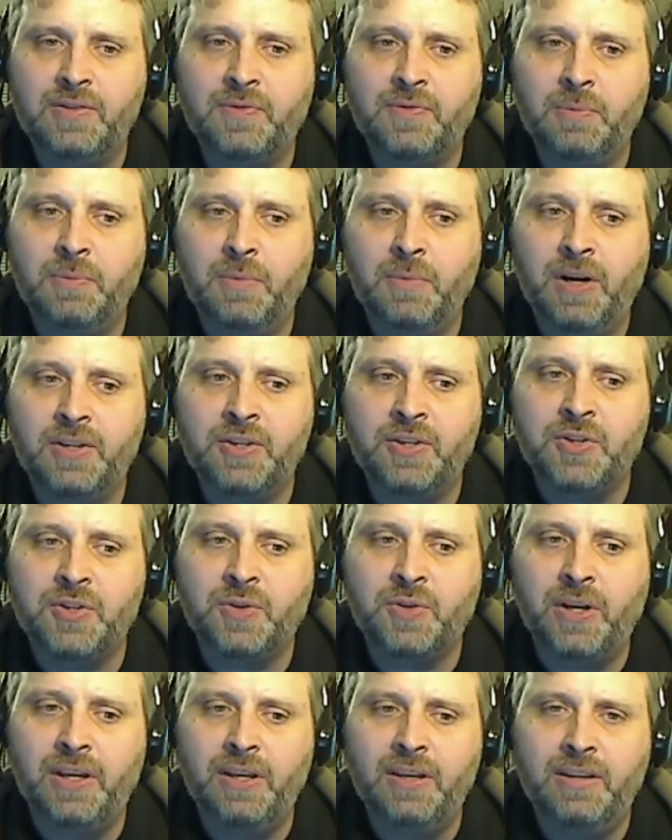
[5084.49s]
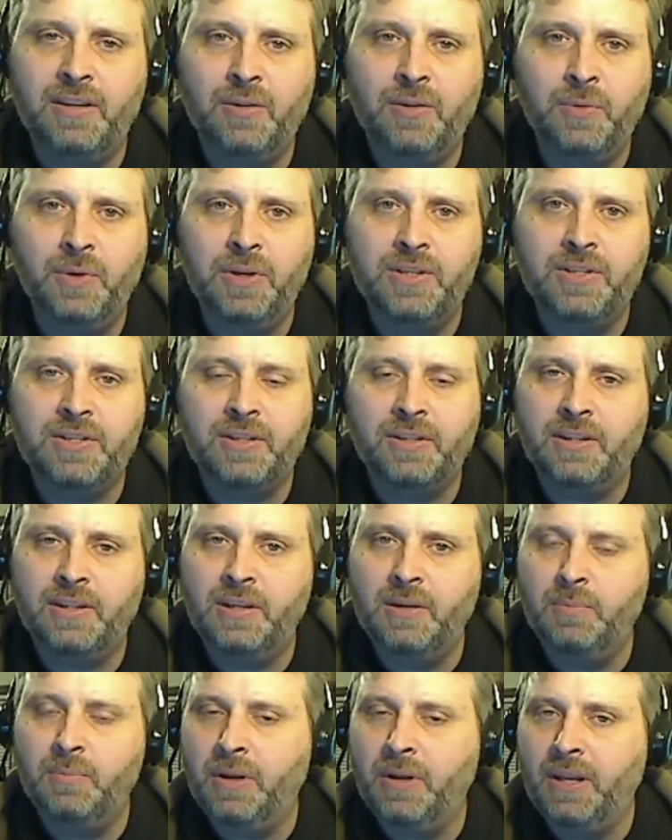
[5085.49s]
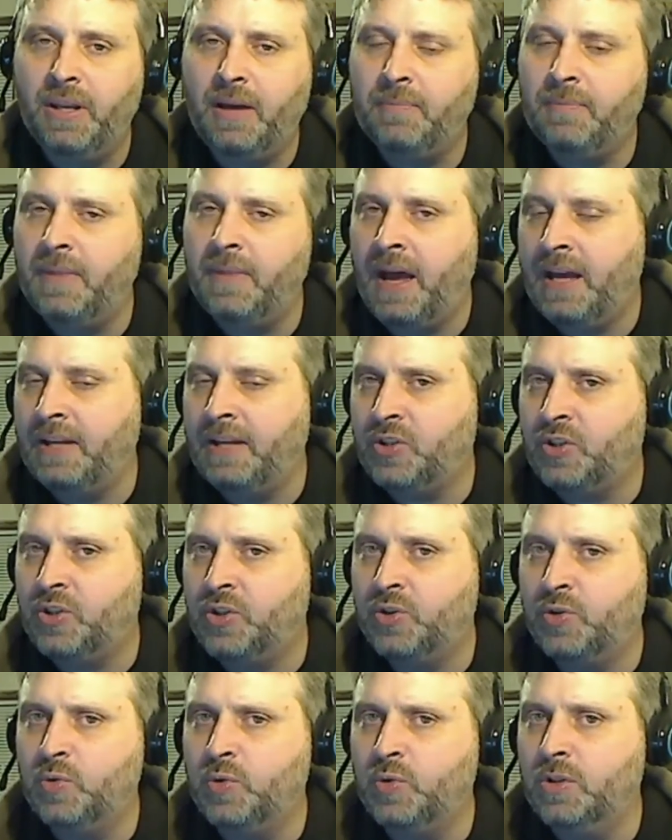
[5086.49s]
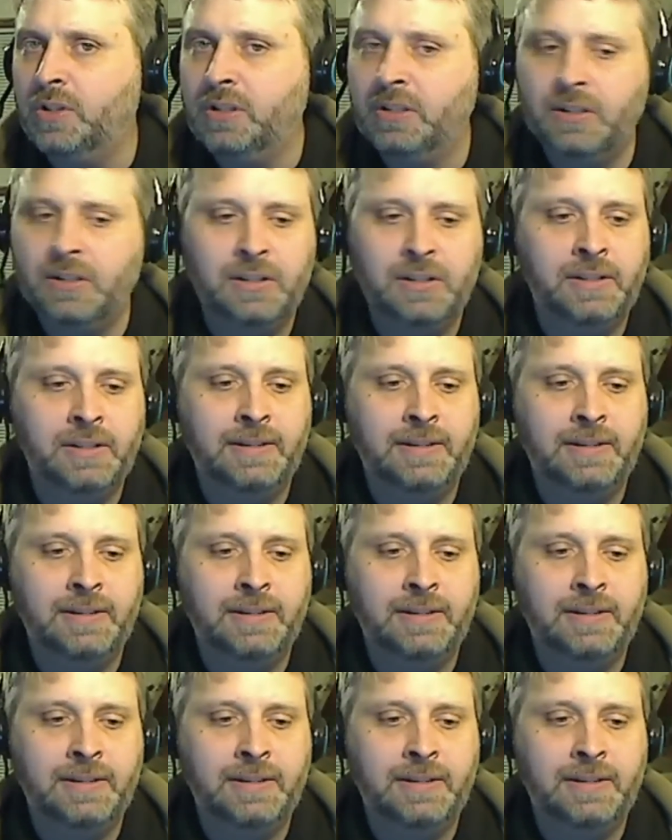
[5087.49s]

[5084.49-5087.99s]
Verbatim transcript: from Australia recently, but I'm not sure.